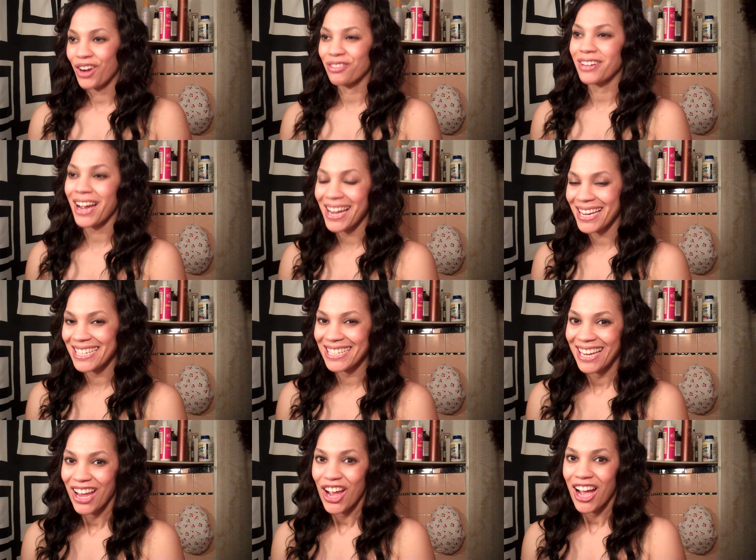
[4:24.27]

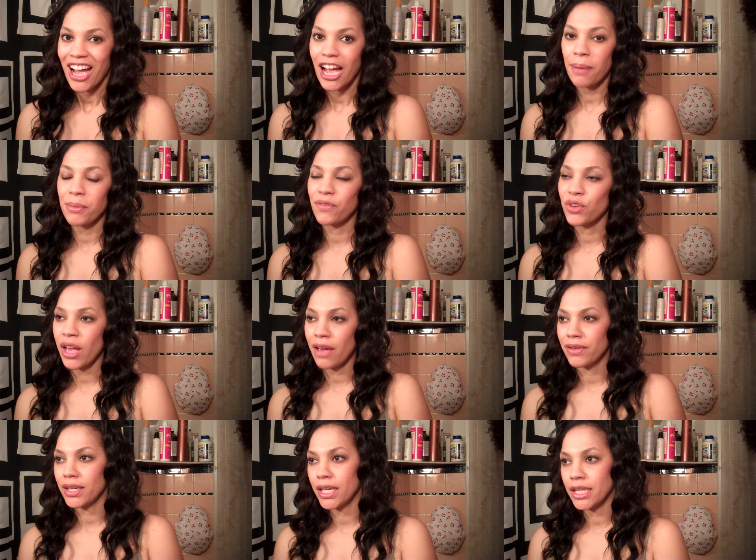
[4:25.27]
Alright, um, if you
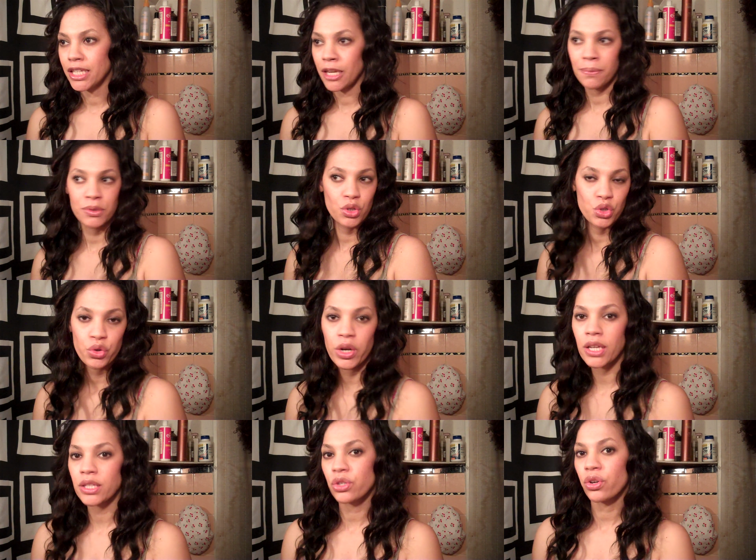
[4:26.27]
have any tips or
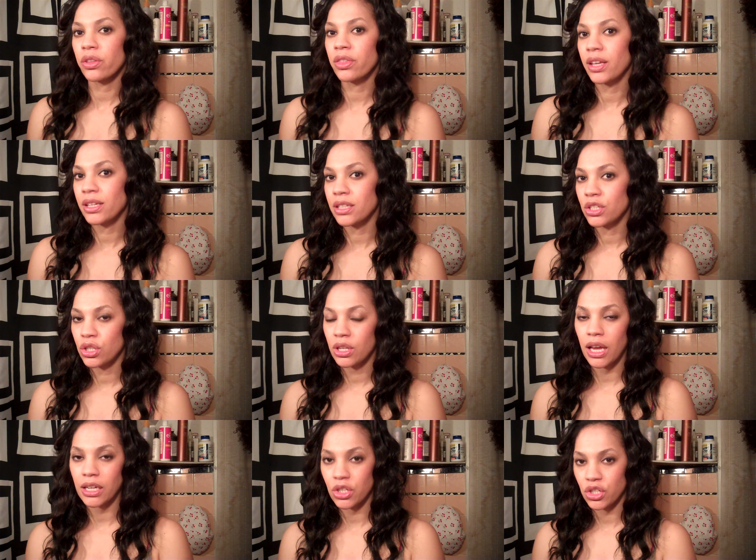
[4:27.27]
tricks or things that
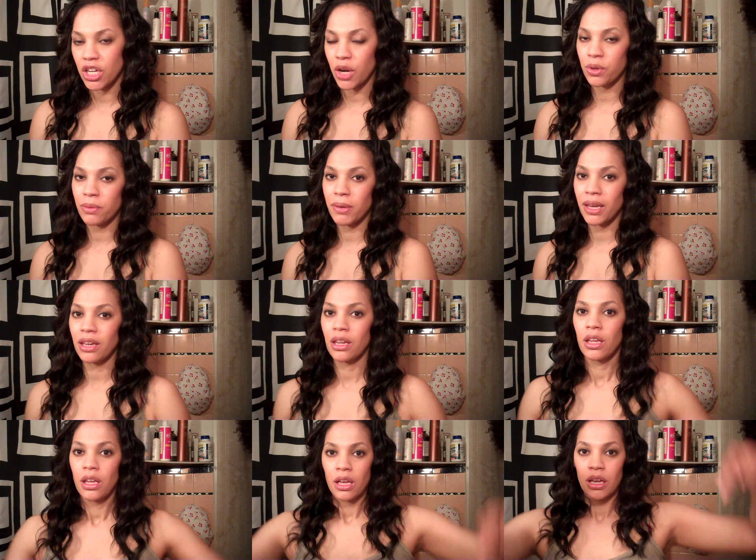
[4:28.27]
you'd like to share with me,
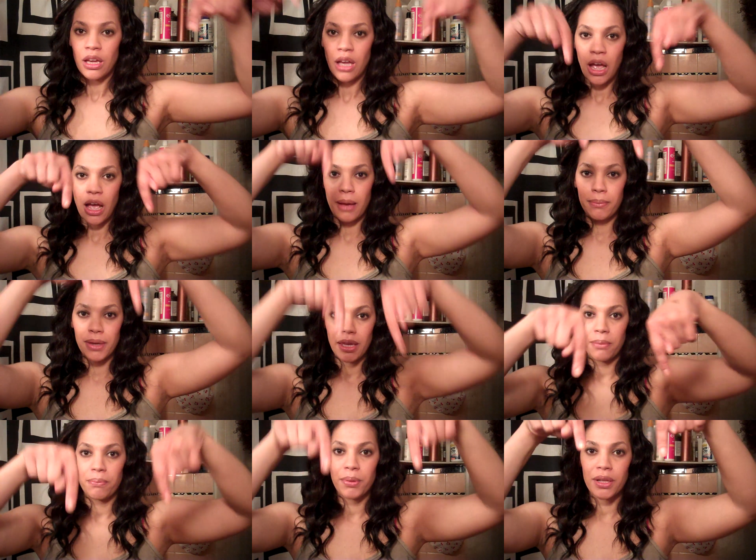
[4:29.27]

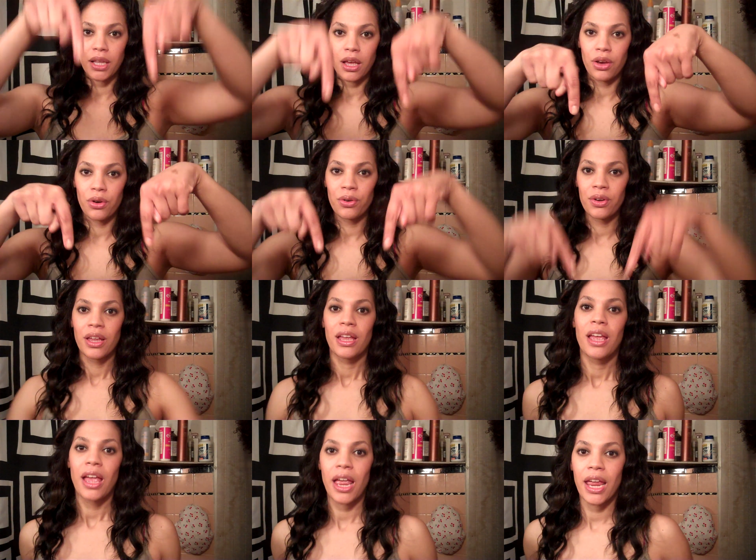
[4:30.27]
comment below
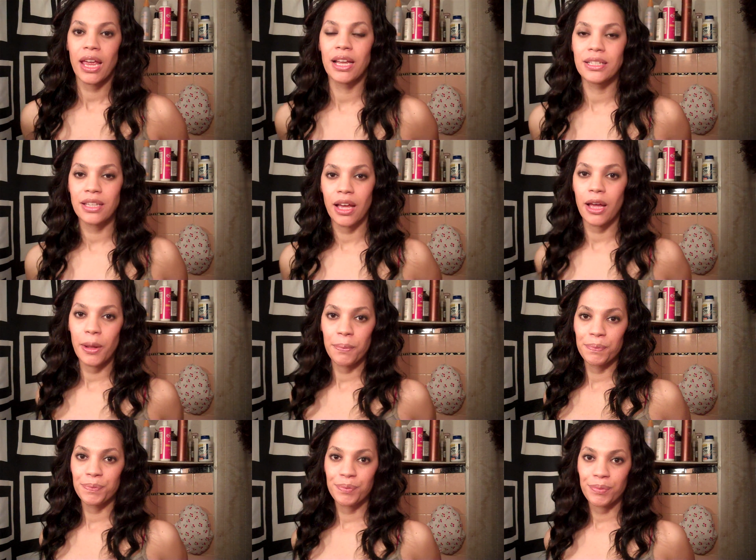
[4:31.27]
and um,
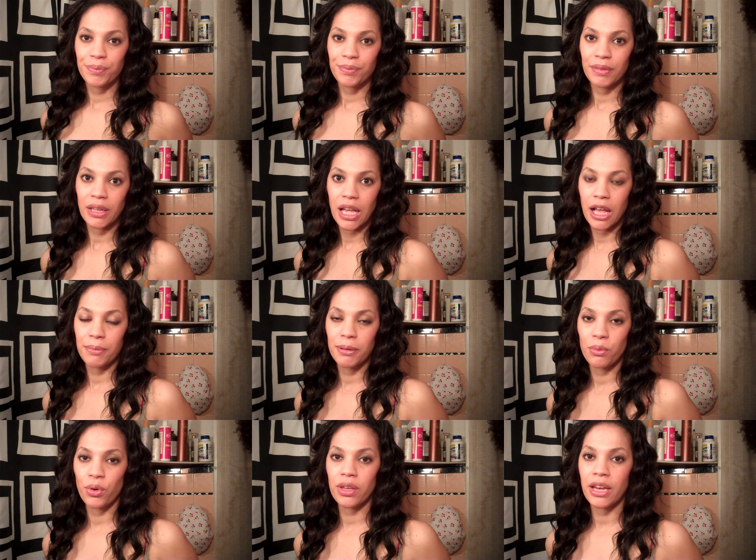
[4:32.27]
I'll
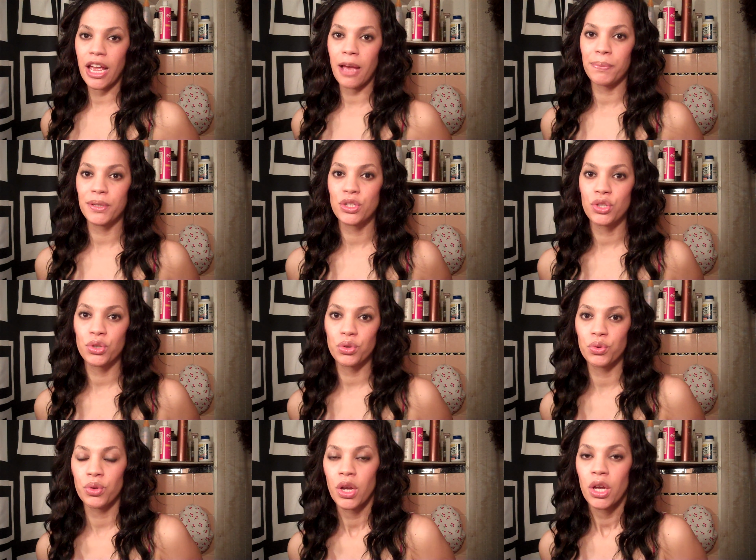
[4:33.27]
be more than happy
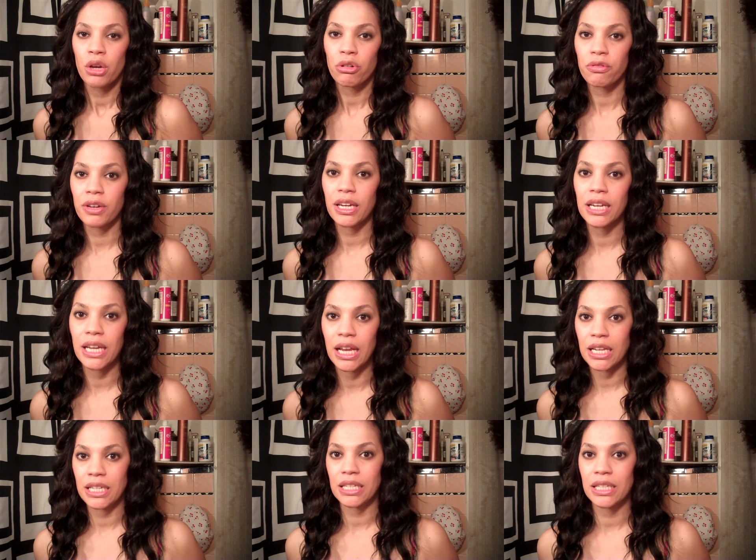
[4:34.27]
to read
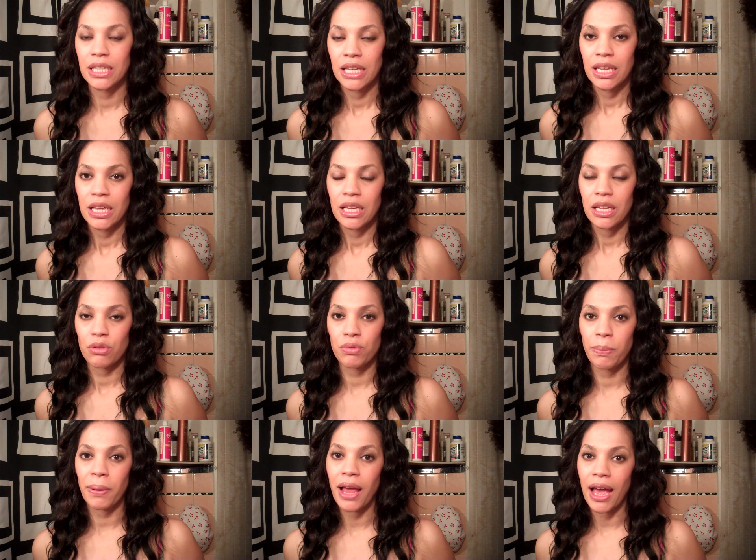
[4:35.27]
and
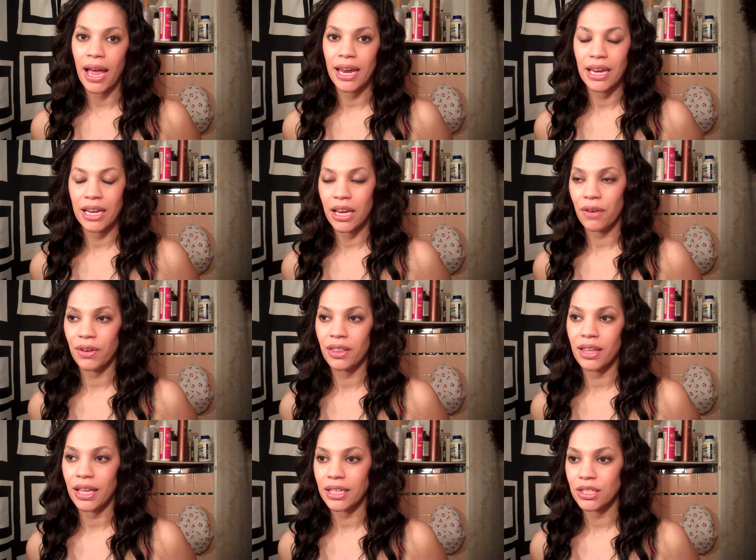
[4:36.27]
reply and
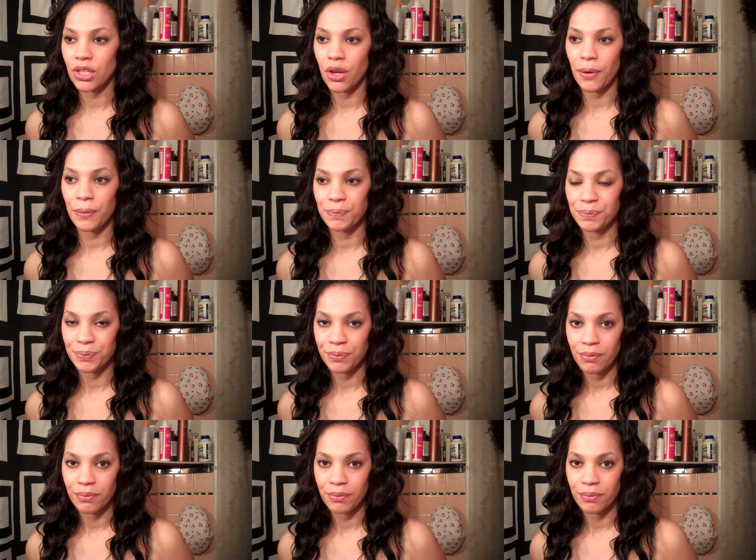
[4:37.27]
everything. So,